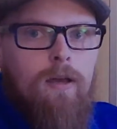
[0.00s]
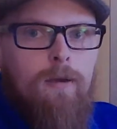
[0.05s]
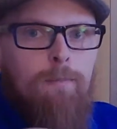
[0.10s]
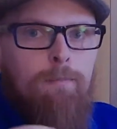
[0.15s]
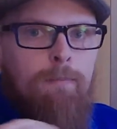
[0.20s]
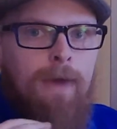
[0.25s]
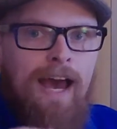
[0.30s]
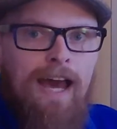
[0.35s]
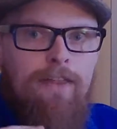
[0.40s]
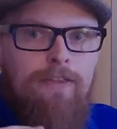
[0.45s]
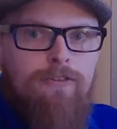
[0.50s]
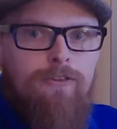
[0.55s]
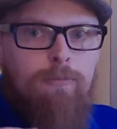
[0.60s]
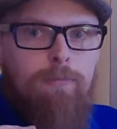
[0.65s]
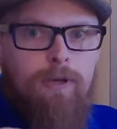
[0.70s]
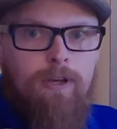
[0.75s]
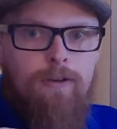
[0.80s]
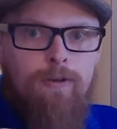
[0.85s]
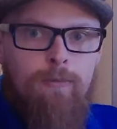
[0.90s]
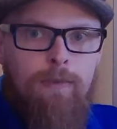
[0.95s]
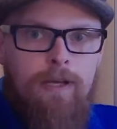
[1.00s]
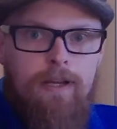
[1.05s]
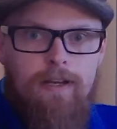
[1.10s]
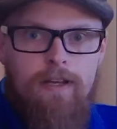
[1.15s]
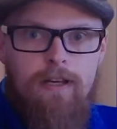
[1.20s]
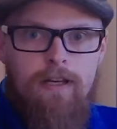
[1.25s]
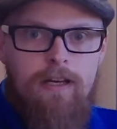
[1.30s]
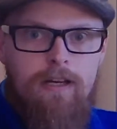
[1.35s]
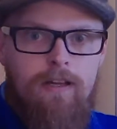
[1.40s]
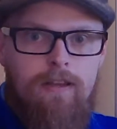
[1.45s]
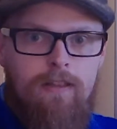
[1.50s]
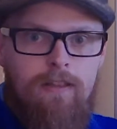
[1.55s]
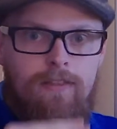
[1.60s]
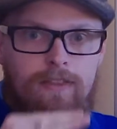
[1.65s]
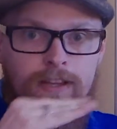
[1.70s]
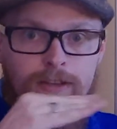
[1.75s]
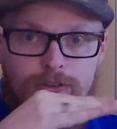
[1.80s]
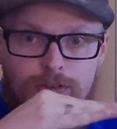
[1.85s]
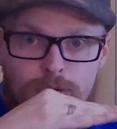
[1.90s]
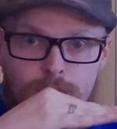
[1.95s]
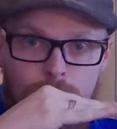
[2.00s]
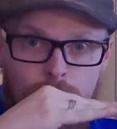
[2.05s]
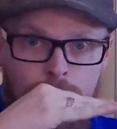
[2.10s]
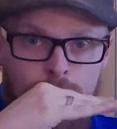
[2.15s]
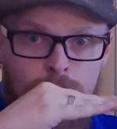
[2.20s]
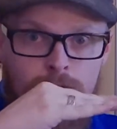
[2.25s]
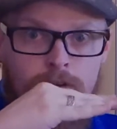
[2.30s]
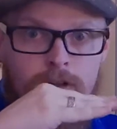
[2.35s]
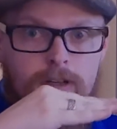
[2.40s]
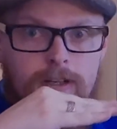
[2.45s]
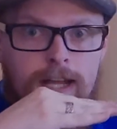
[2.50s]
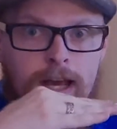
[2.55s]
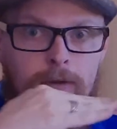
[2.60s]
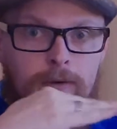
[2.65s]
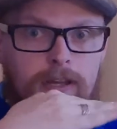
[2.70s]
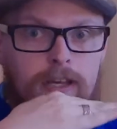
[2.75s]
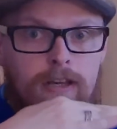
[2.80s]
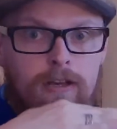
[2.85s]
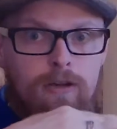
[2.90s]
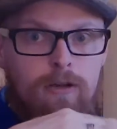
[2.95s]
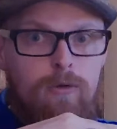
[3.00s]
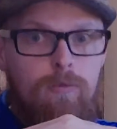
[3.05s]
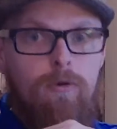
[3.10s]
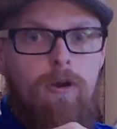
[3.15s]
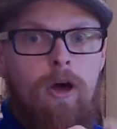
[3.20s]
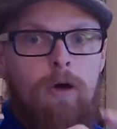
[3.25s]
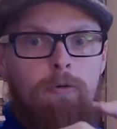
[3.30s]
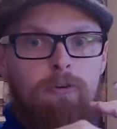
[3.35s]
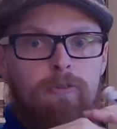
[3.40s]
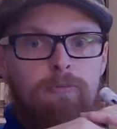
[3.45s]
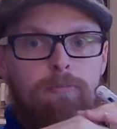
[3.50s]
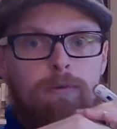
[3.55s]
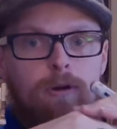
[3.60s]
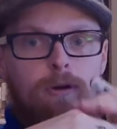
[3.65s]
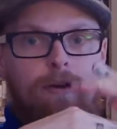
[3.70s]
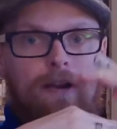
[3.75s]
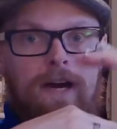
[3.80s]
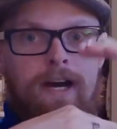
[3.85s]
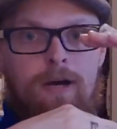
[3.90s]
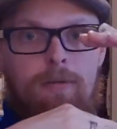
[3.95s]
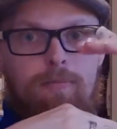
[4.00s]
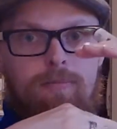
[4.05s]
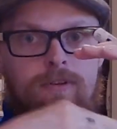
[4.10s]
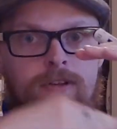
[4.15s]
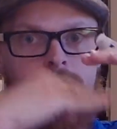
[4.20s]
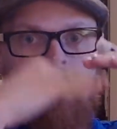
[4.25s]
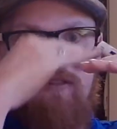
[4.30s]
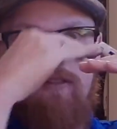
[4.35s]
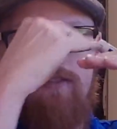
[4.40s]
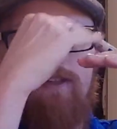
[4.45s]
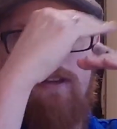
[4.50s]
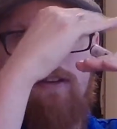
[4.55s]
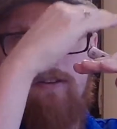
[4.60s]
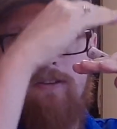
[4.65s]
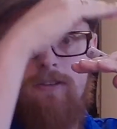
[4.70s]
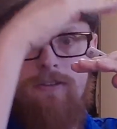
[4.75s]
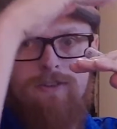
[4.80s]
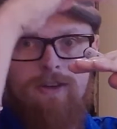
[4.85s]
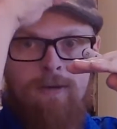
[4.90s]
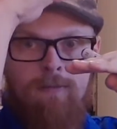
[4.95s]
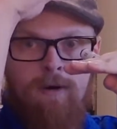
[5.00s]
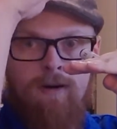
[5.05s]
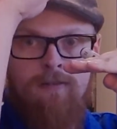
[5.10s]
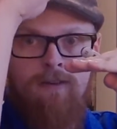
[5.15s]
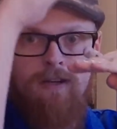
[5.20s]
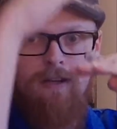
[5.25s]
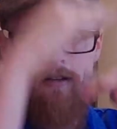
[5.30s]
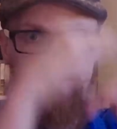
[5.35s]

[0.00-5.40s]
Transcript: Math is a pyramid. The things you learn down here will always build up to the things above it.